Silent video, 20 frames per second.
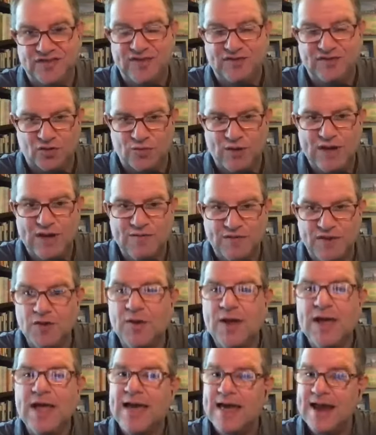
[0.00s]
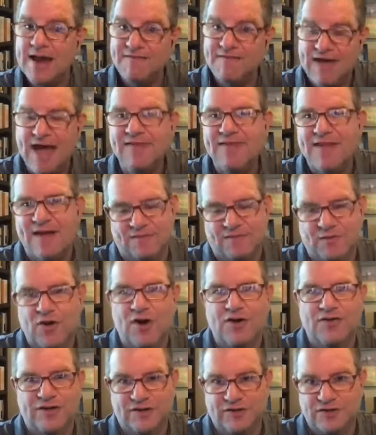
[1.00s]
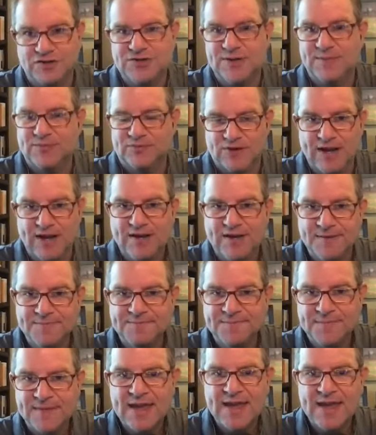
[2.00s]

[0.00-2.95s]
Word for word: to read for you. And I've had that from car dealerships, right? Yeah, sure.